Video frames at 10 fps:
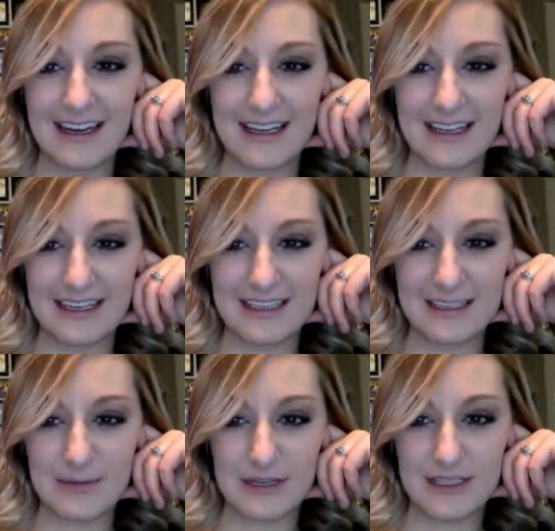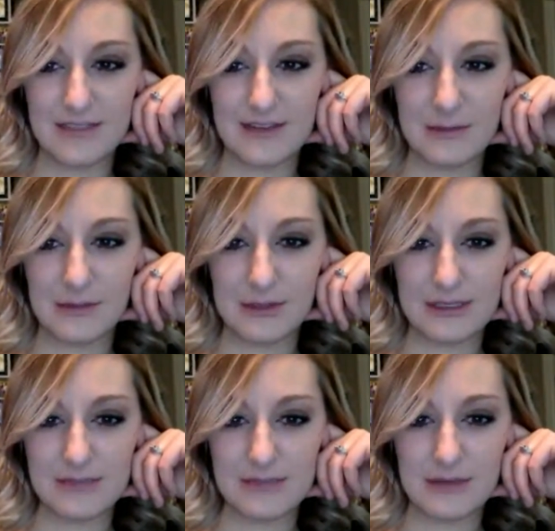I think it's price of
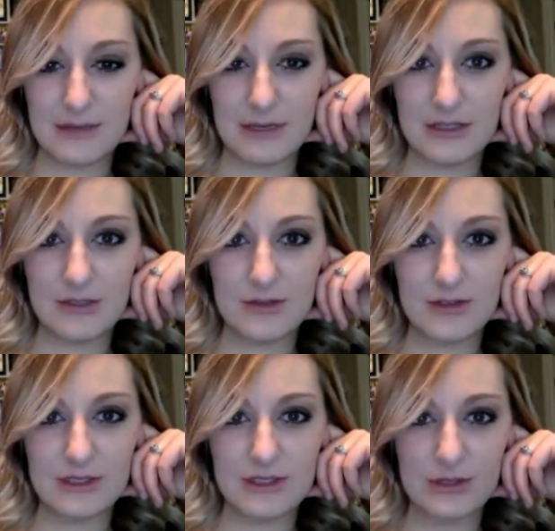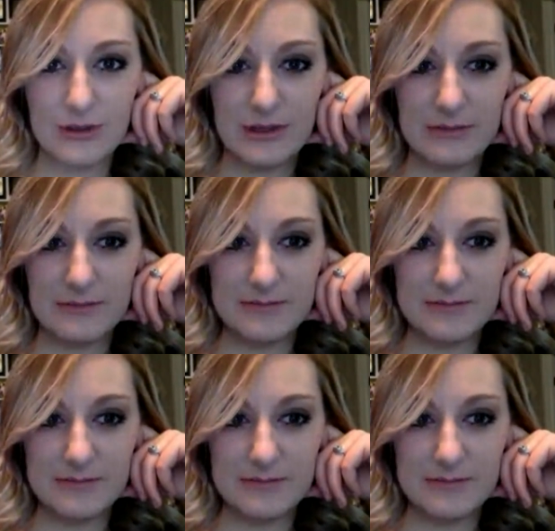inputs, but I'm not totally sure.